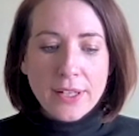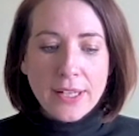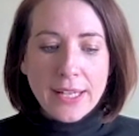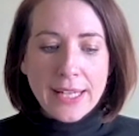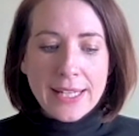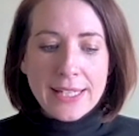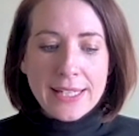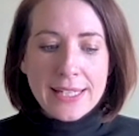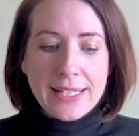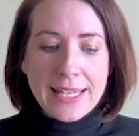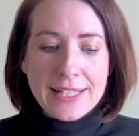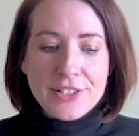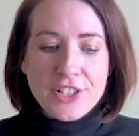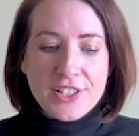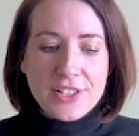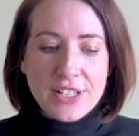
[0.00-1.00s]
It
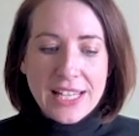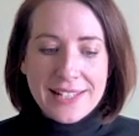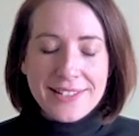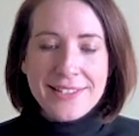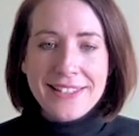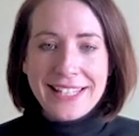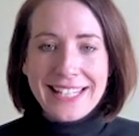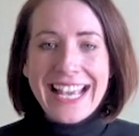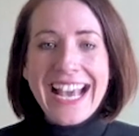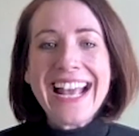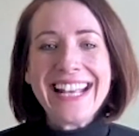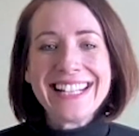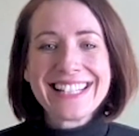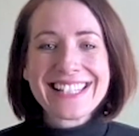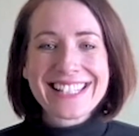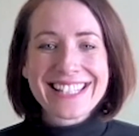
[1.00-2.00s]
just isn't the
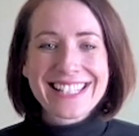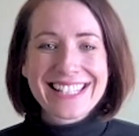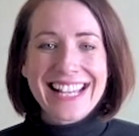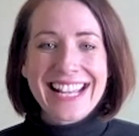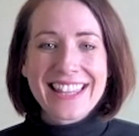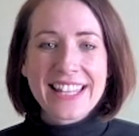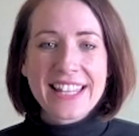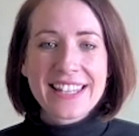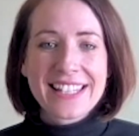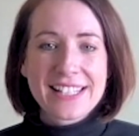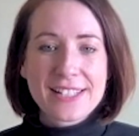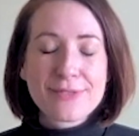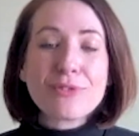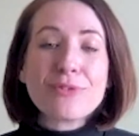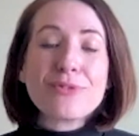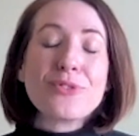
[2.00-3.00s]
case to say that these
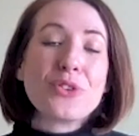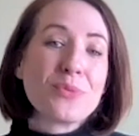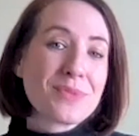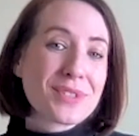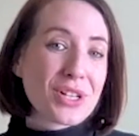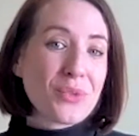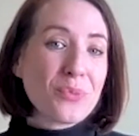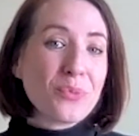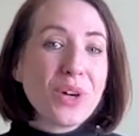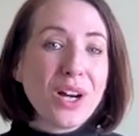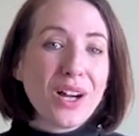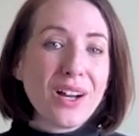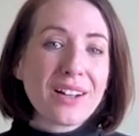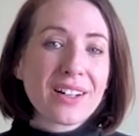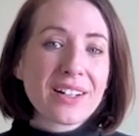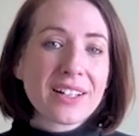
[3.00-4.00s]
reforms don't
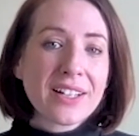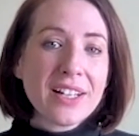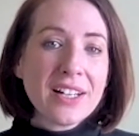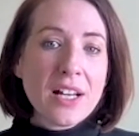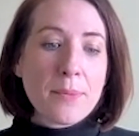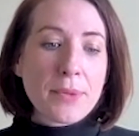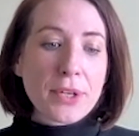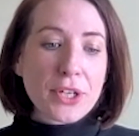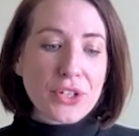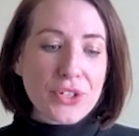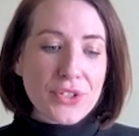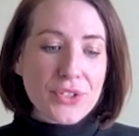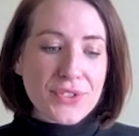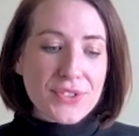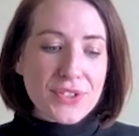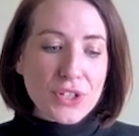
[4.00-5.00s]
work,
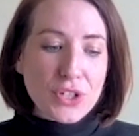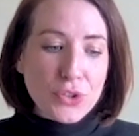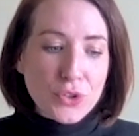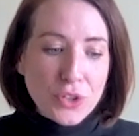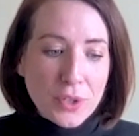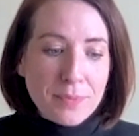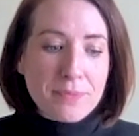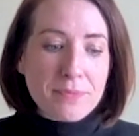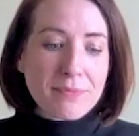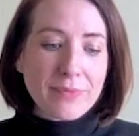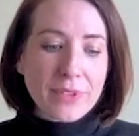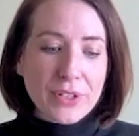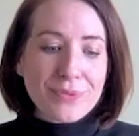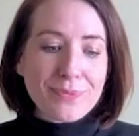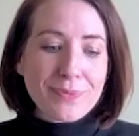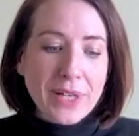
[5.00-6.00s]
because
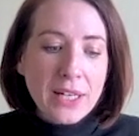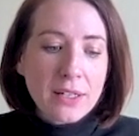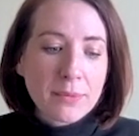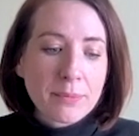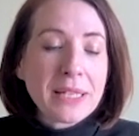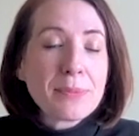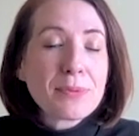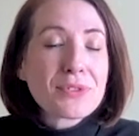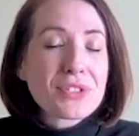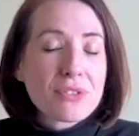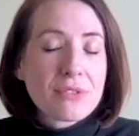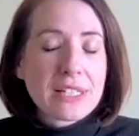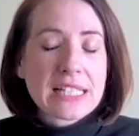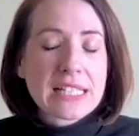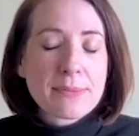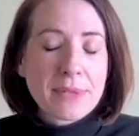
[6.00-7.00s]
people do
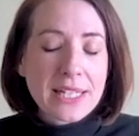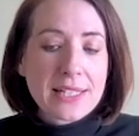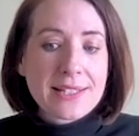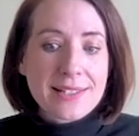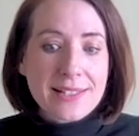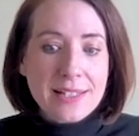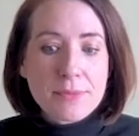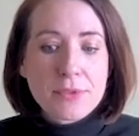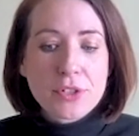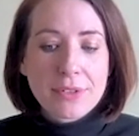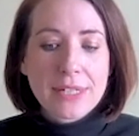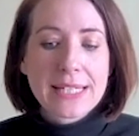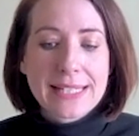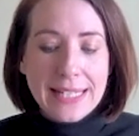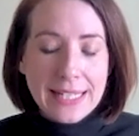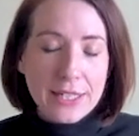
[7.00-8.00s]
need to be to some degree
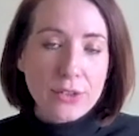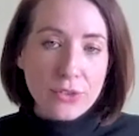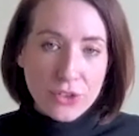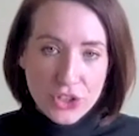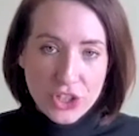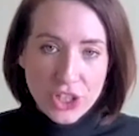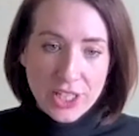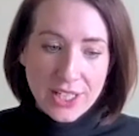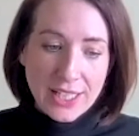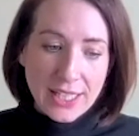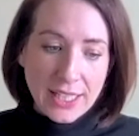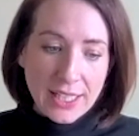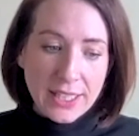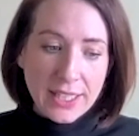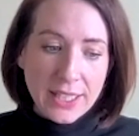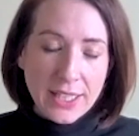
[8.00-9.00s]
taken on a
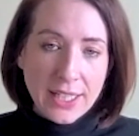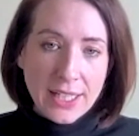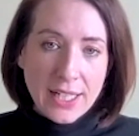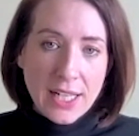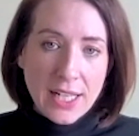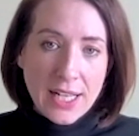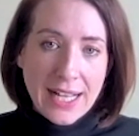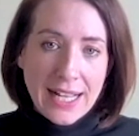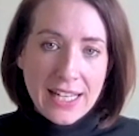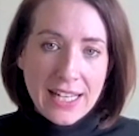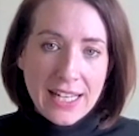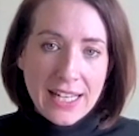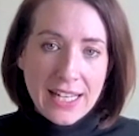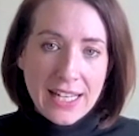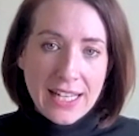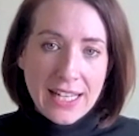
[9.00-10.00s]
journey. And
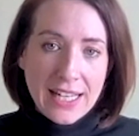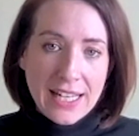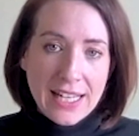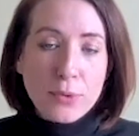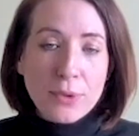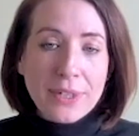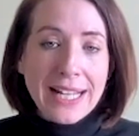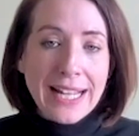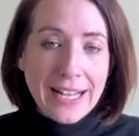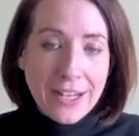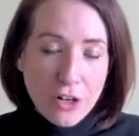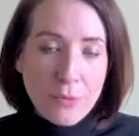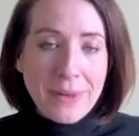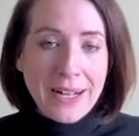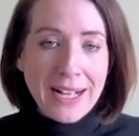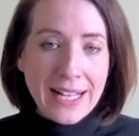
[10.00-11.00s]
if people care
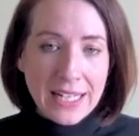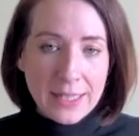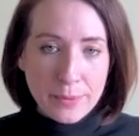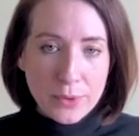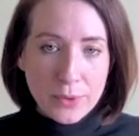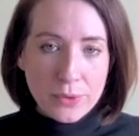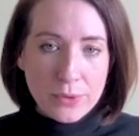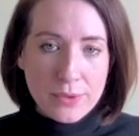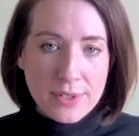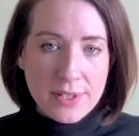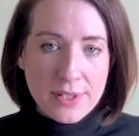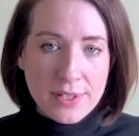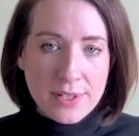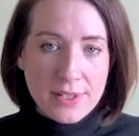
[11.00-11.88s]
about animals,